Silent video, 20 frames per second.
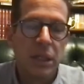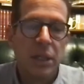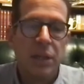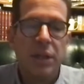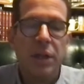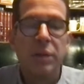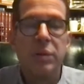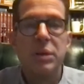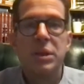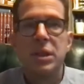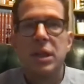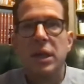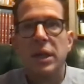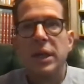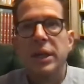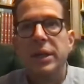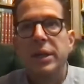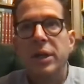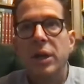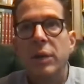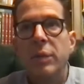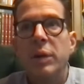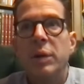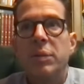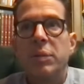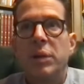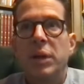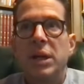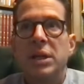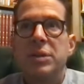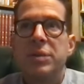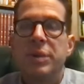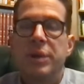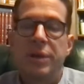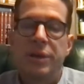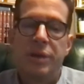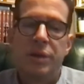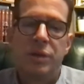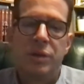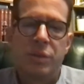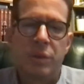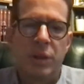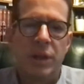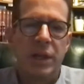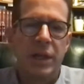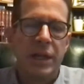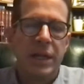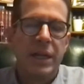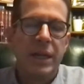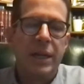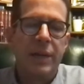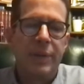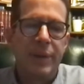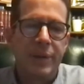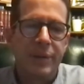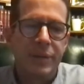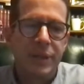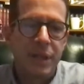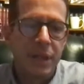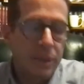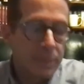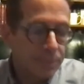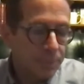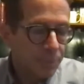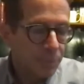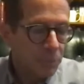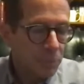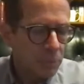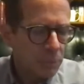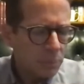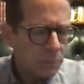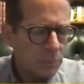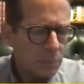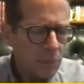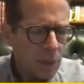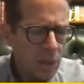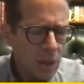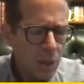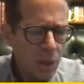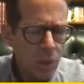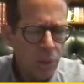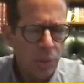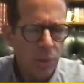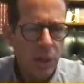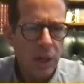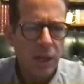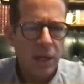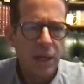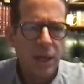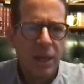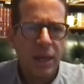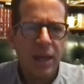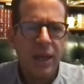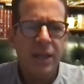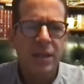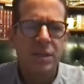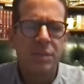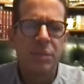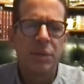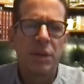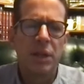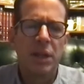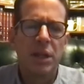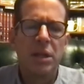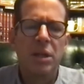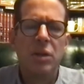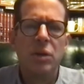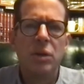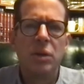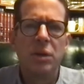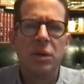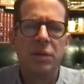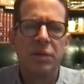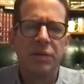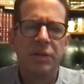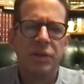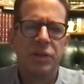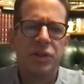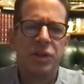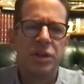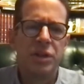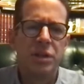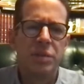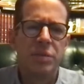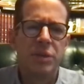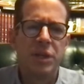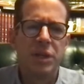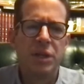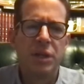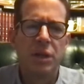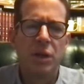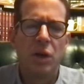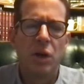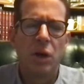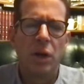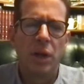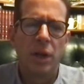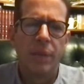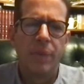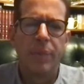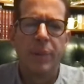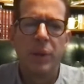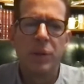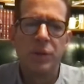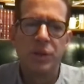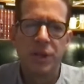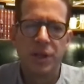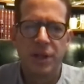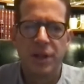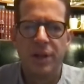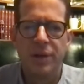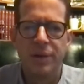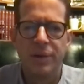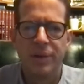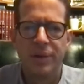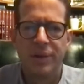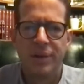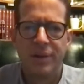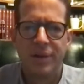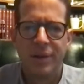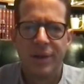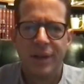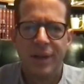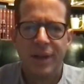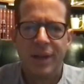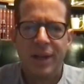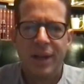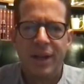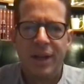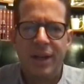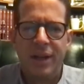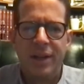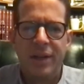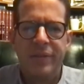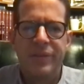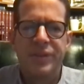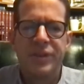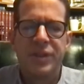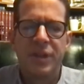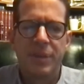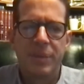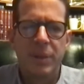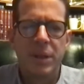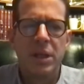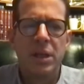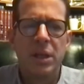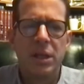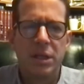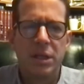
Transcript: There was a Nobel Prize winner that used to work at NEA when I was there, who explain nuclear fusion to me on a Post-it note. If somebody can